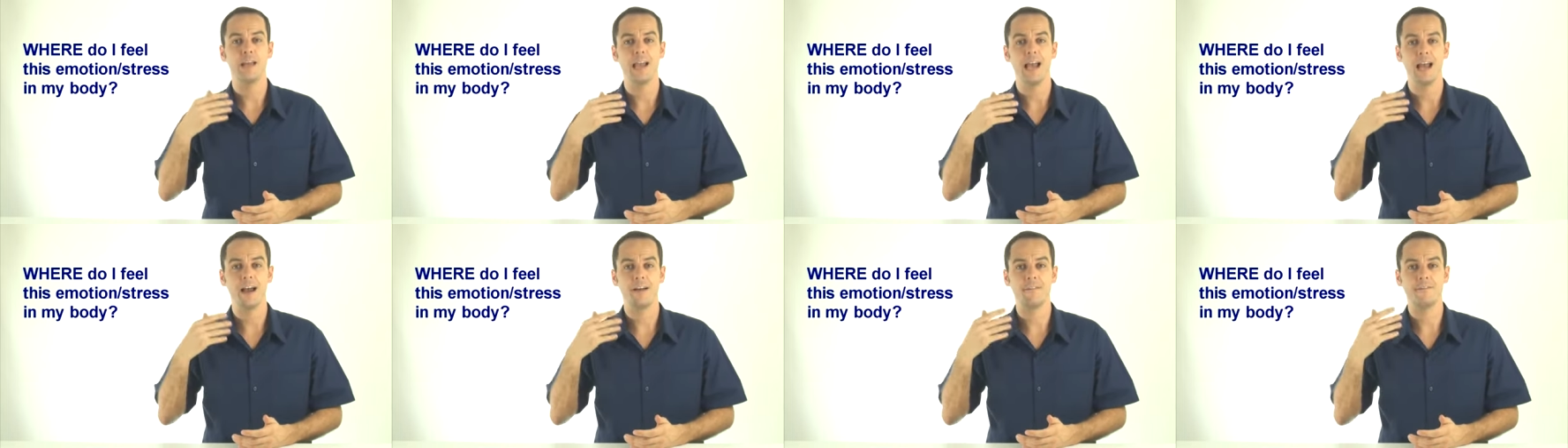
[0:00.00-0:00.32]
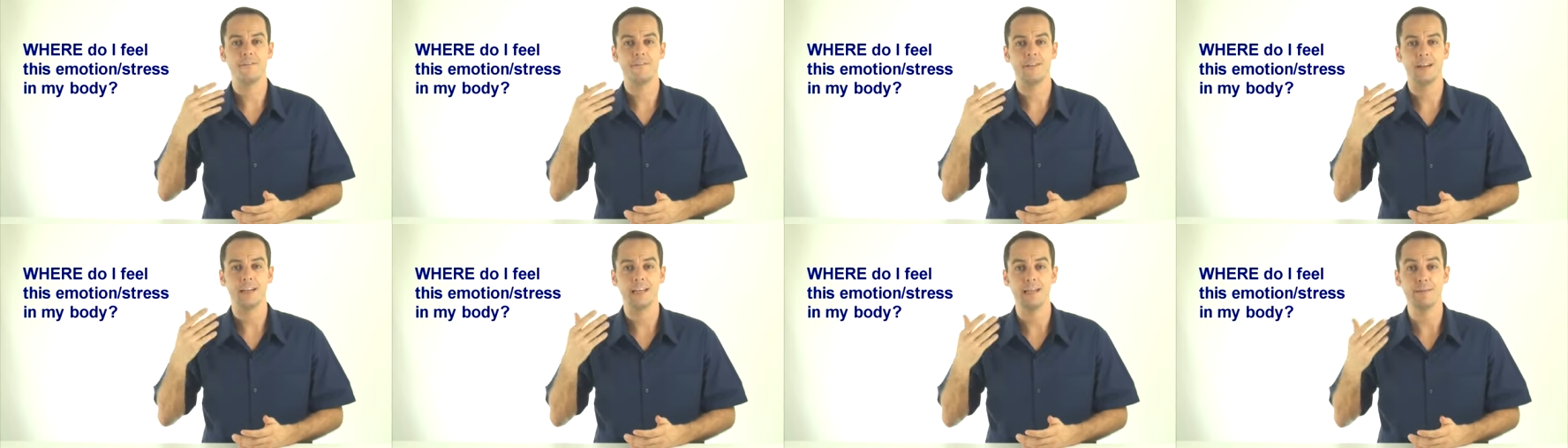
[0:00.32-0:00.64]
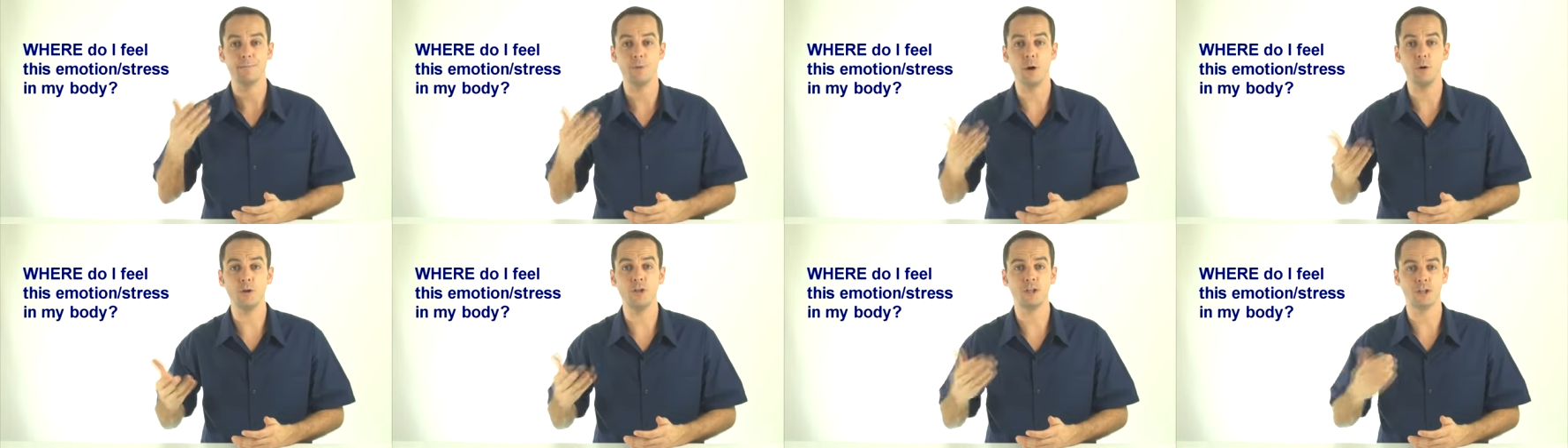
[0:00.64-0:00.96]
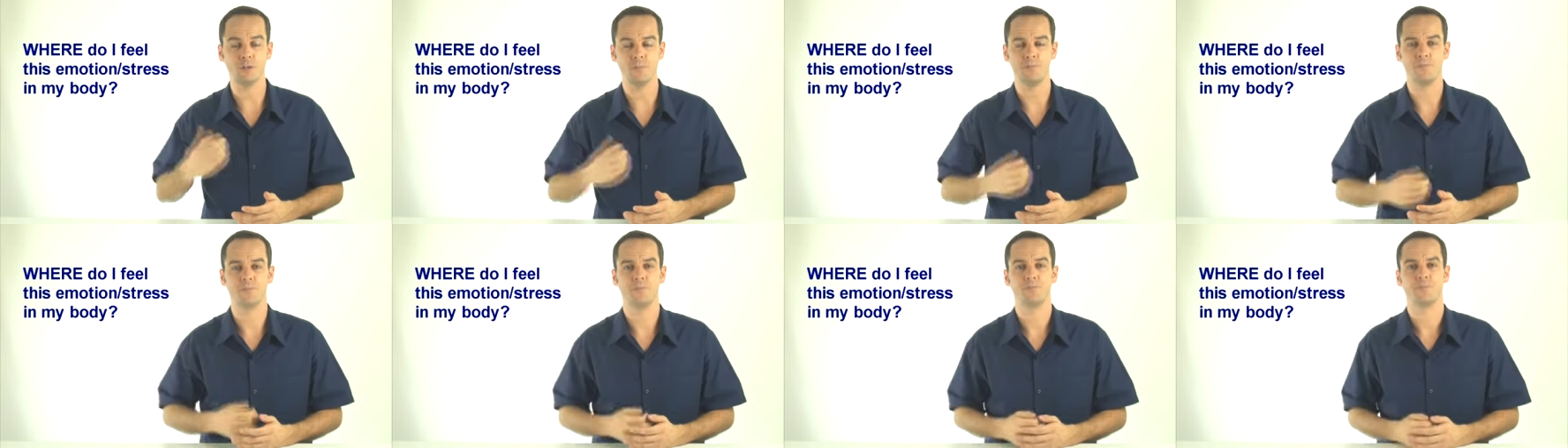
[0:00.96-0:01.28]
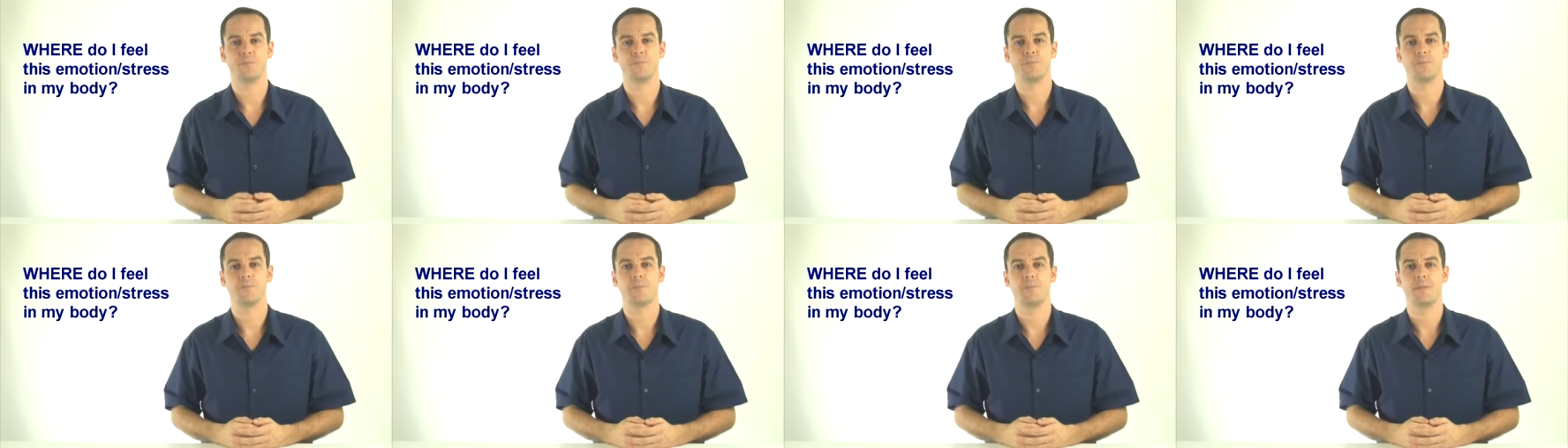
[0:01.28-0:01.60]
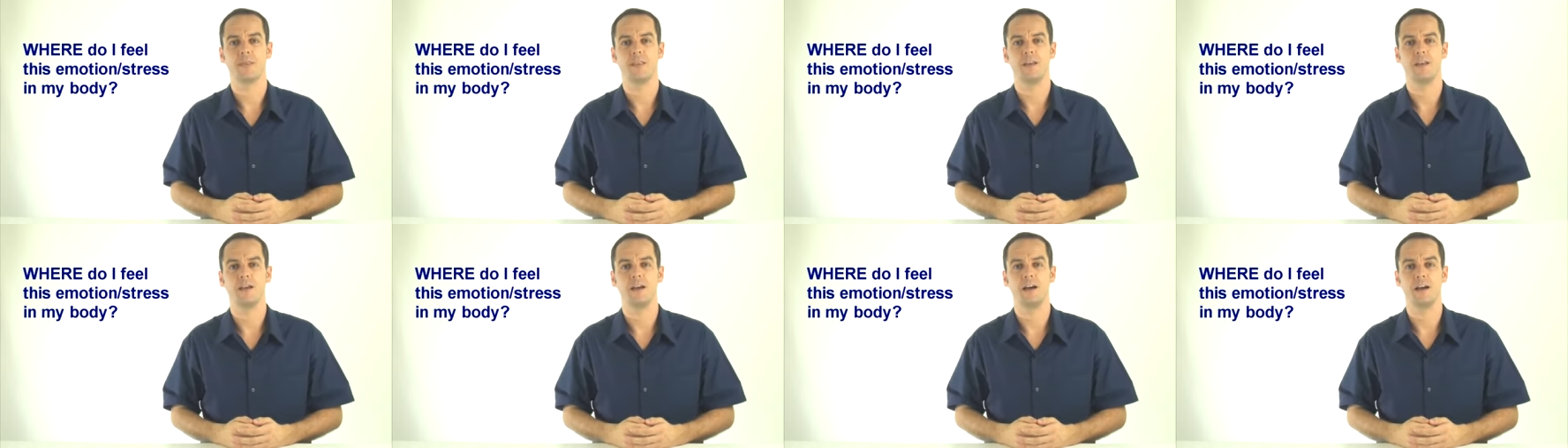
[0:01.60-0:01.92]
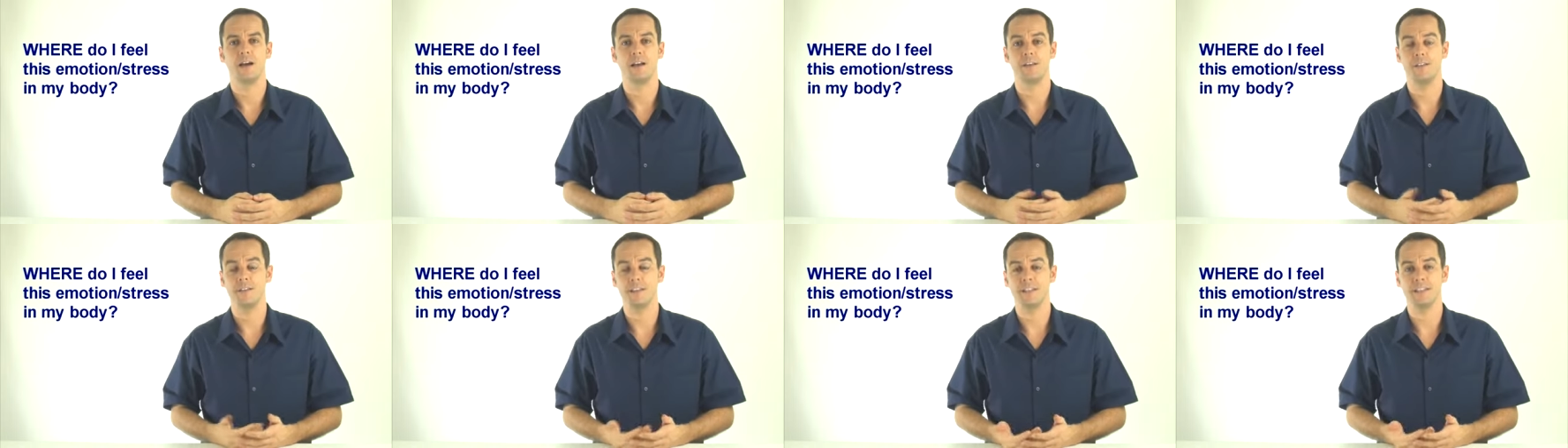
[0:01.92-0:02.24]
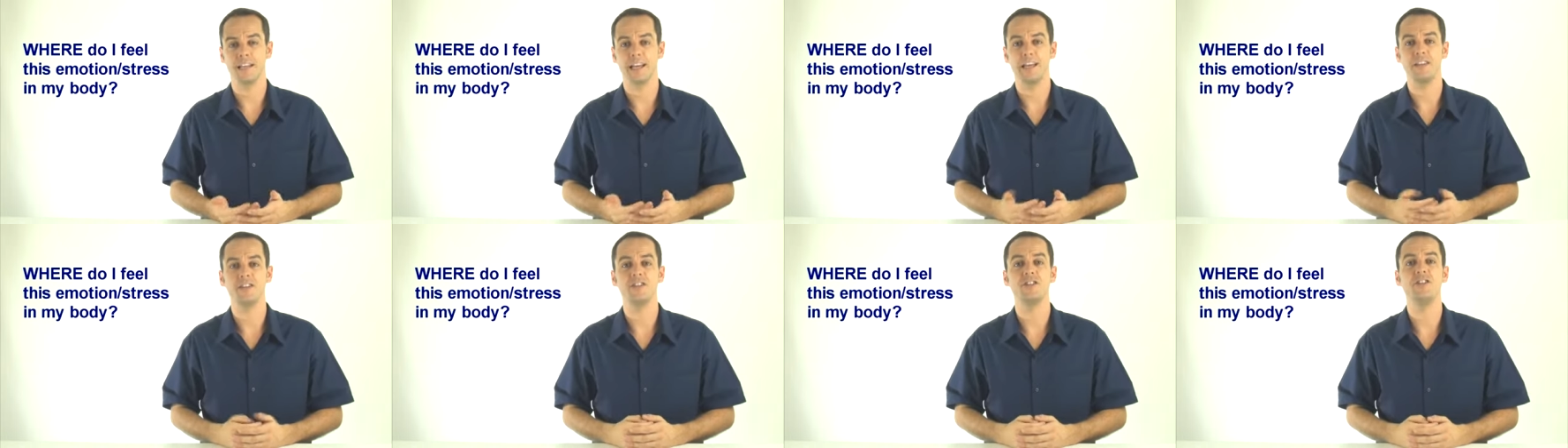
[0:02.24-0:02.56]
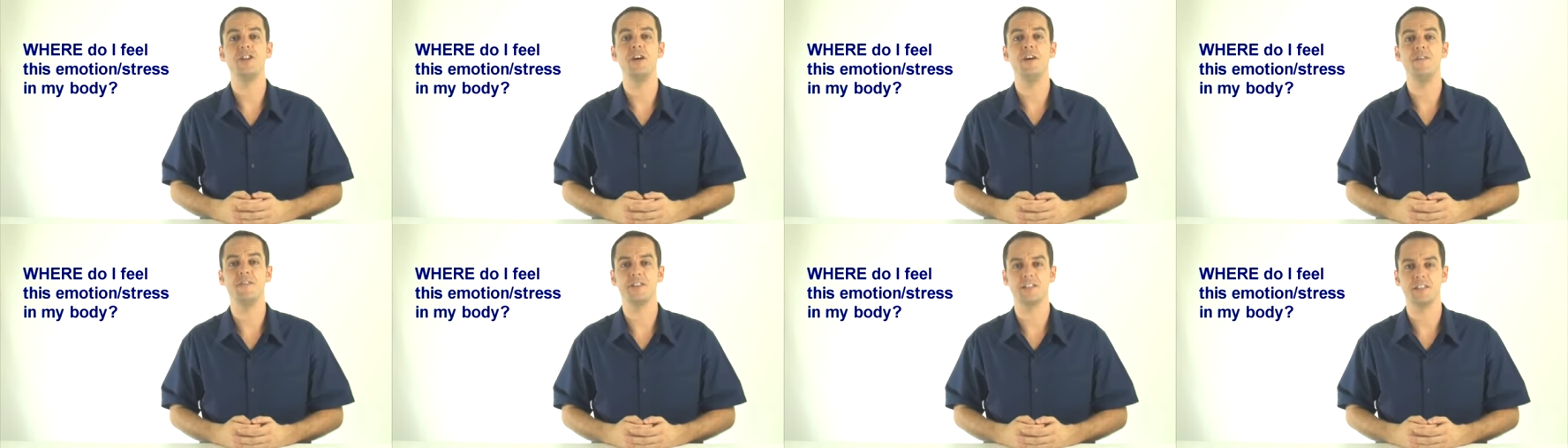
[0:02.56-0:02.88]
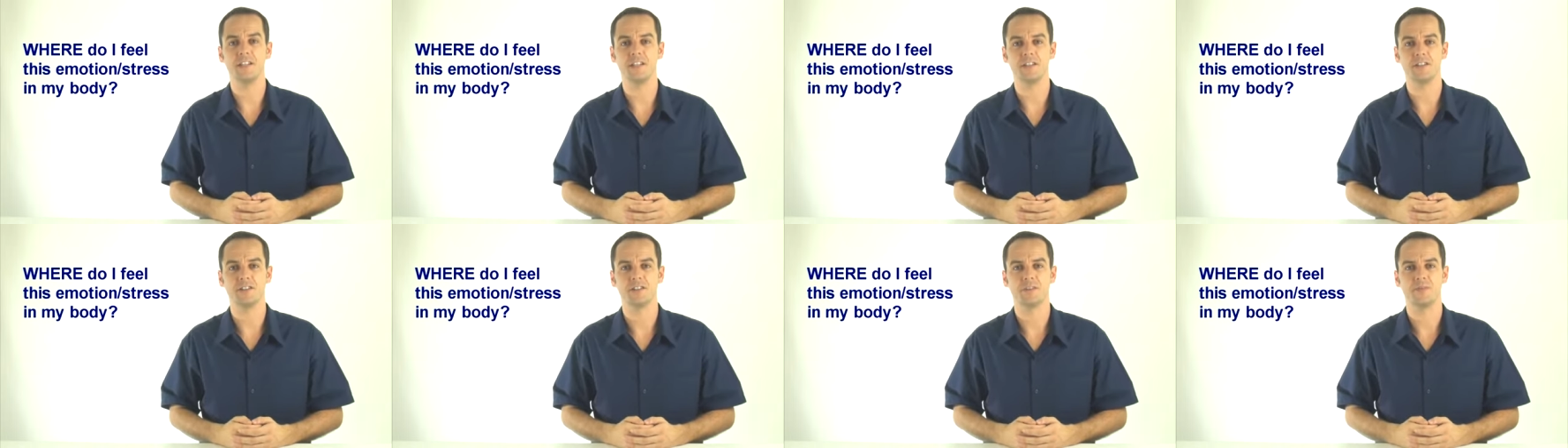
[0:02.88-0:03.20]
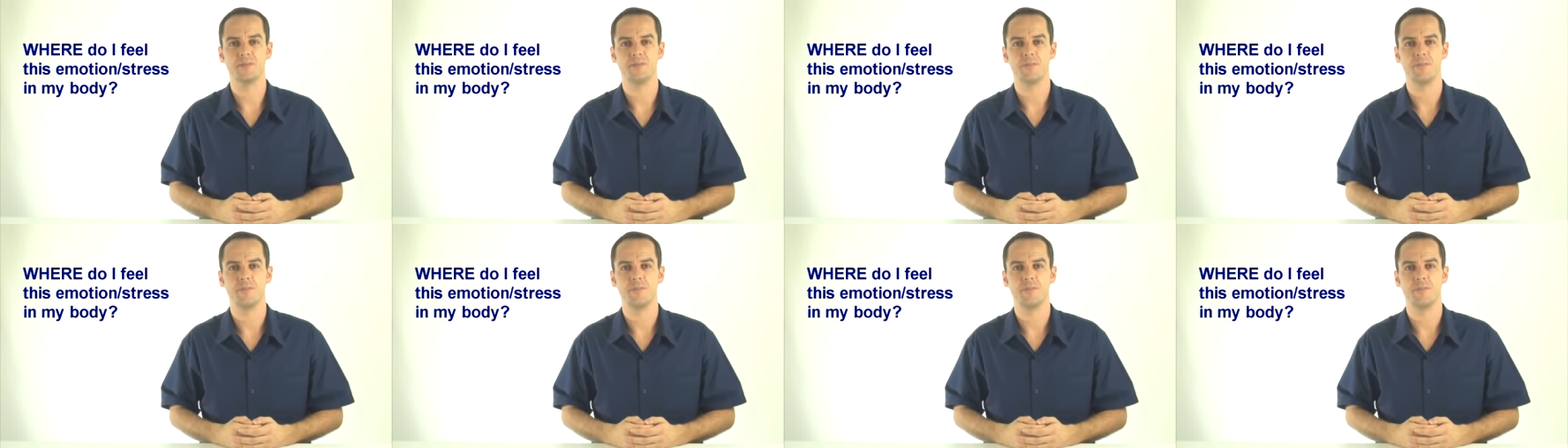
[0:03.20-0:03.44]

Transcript: have an emotion. In this case, nervousness.